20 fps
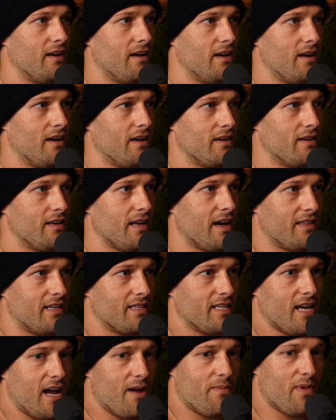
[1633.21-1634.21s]
And at
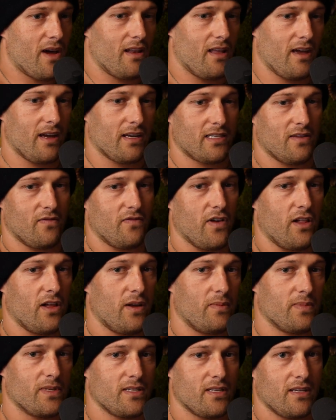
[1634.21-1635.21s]
the time
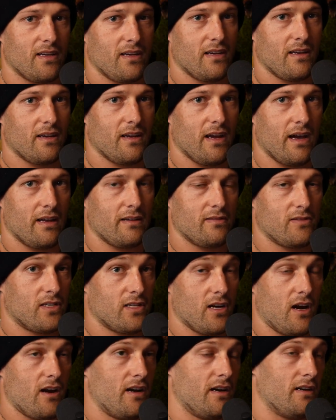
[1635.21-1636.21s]
I'd
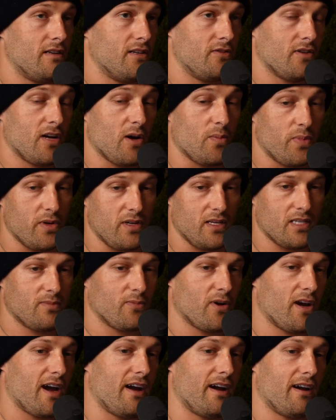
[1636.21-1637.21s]
started 2 companies
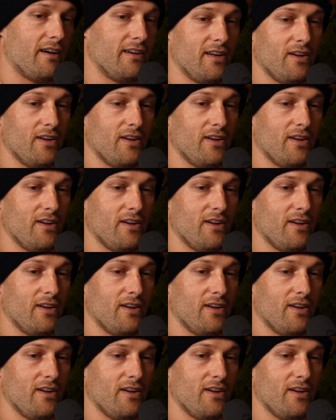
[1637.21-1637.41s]
prior,